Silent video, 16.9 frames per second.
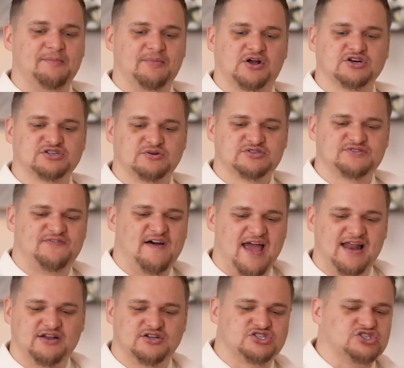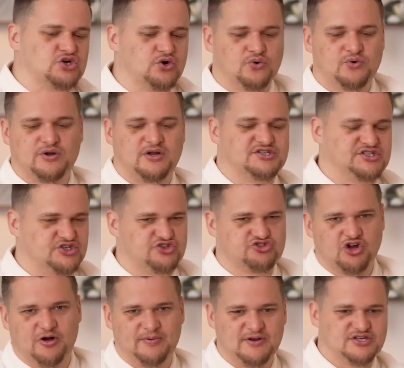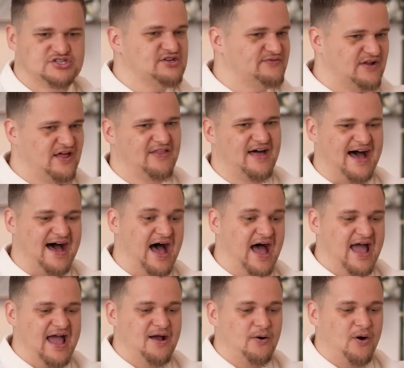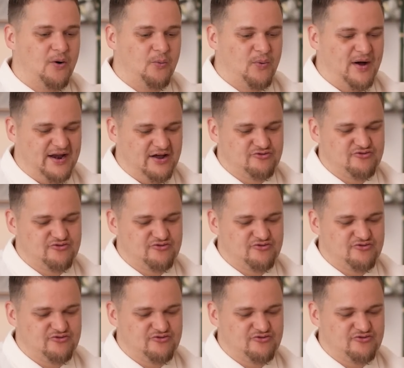And because I was failing at school and I was in trouble and stuff like that, when I